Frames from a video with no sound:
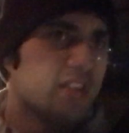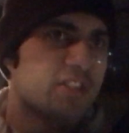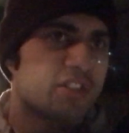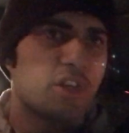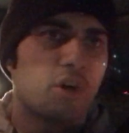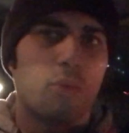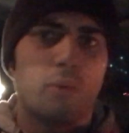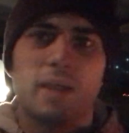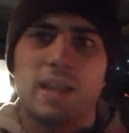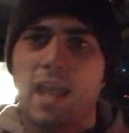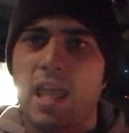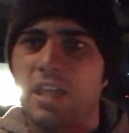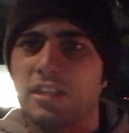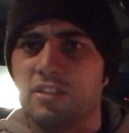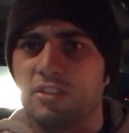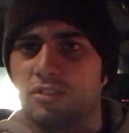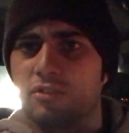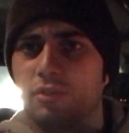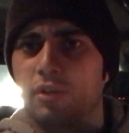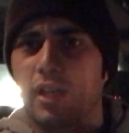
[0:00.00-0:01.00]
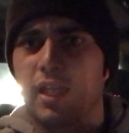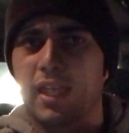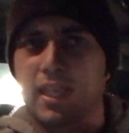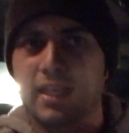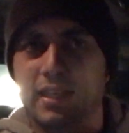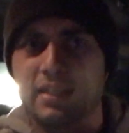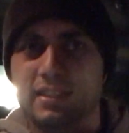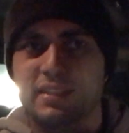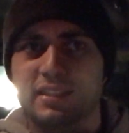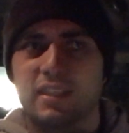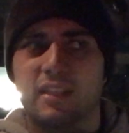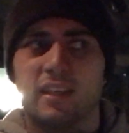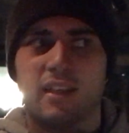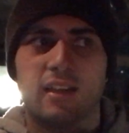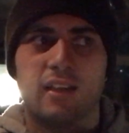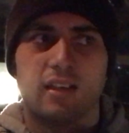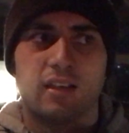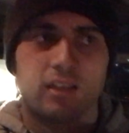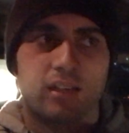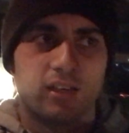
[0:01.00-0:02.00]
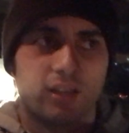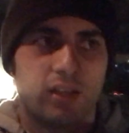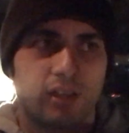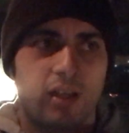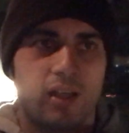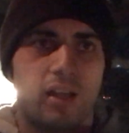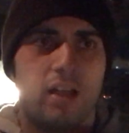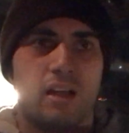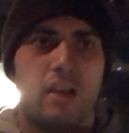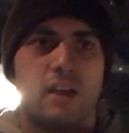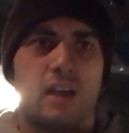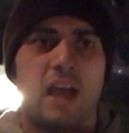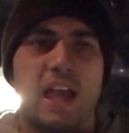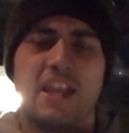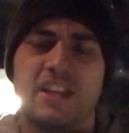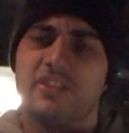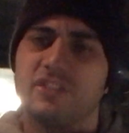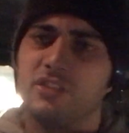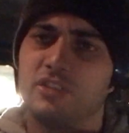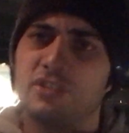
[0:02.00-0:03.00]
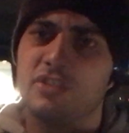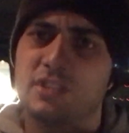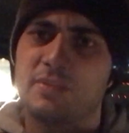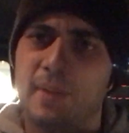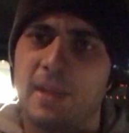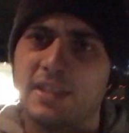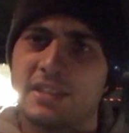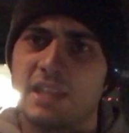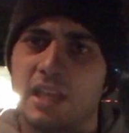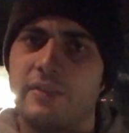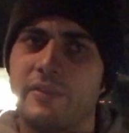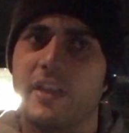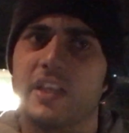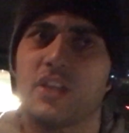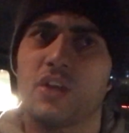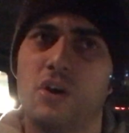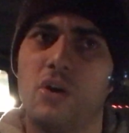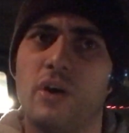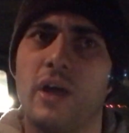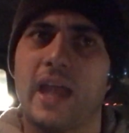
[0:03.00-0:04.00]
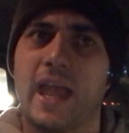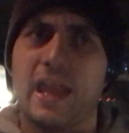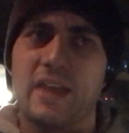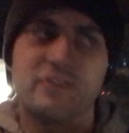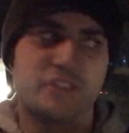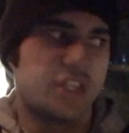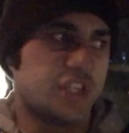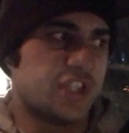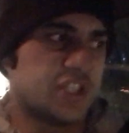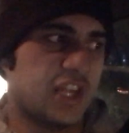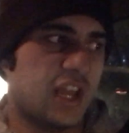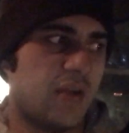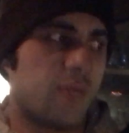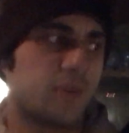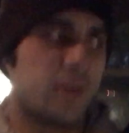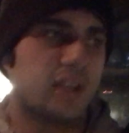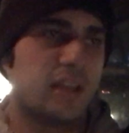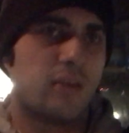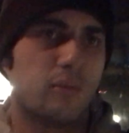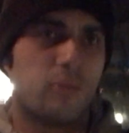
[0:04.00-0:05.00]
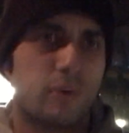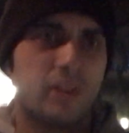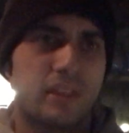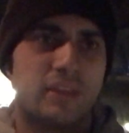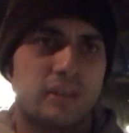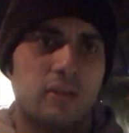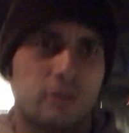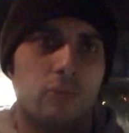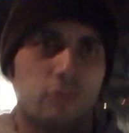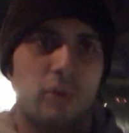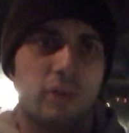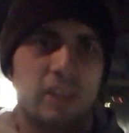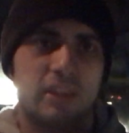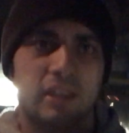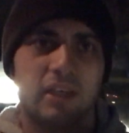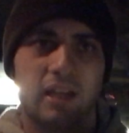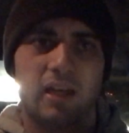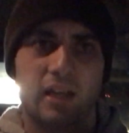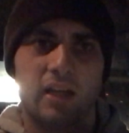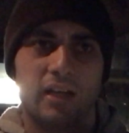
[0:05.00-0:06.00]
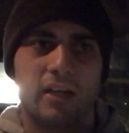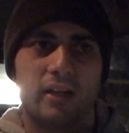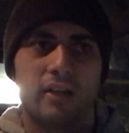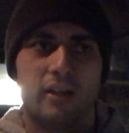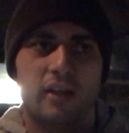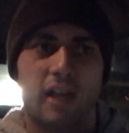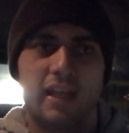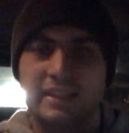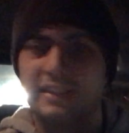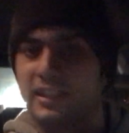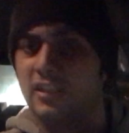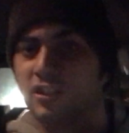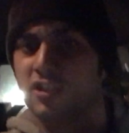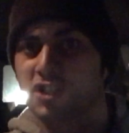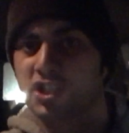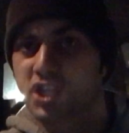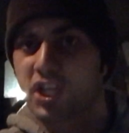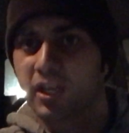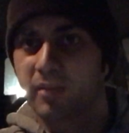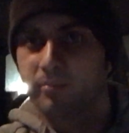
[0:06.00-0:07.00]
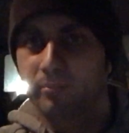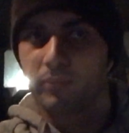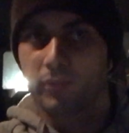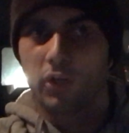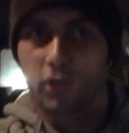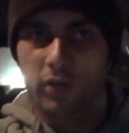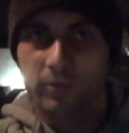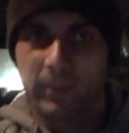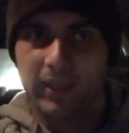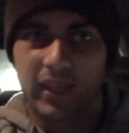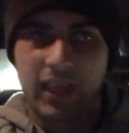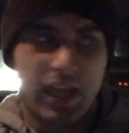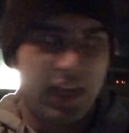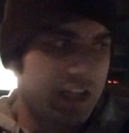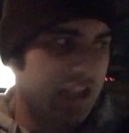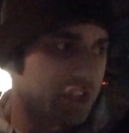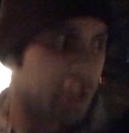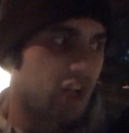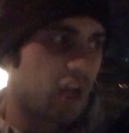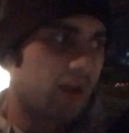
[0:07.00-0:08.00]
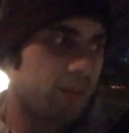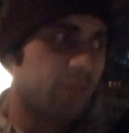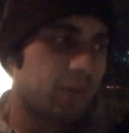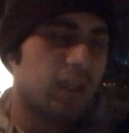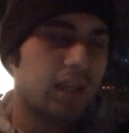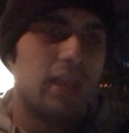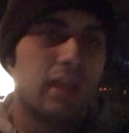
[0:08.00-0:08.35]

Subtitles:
So what I do is, I introduce myself, I go, I have chit chat with a dealership or a mechanic shop,